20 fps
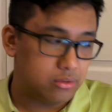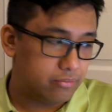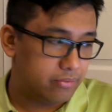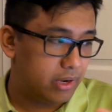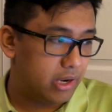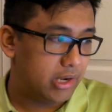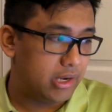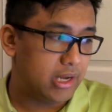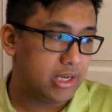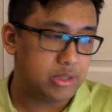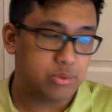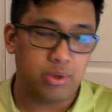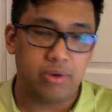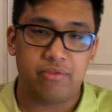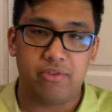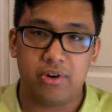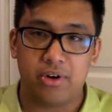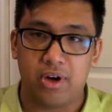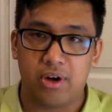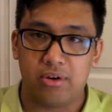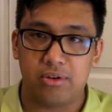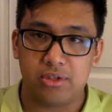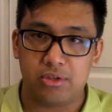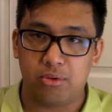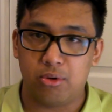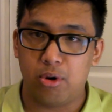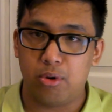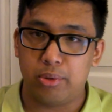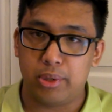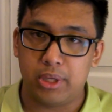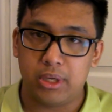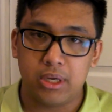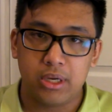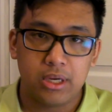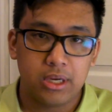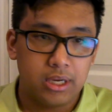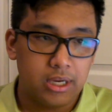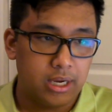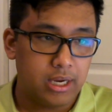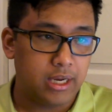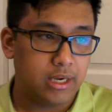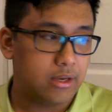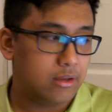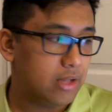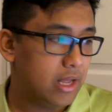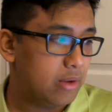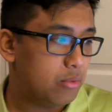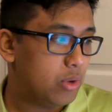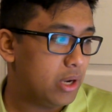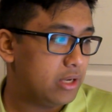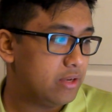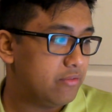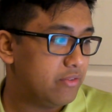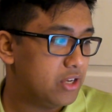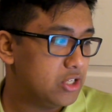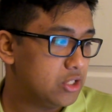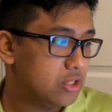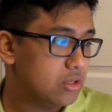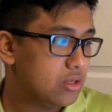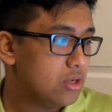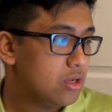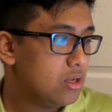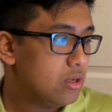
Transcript: Very nice win for Donald Cerrone in the lightweight division.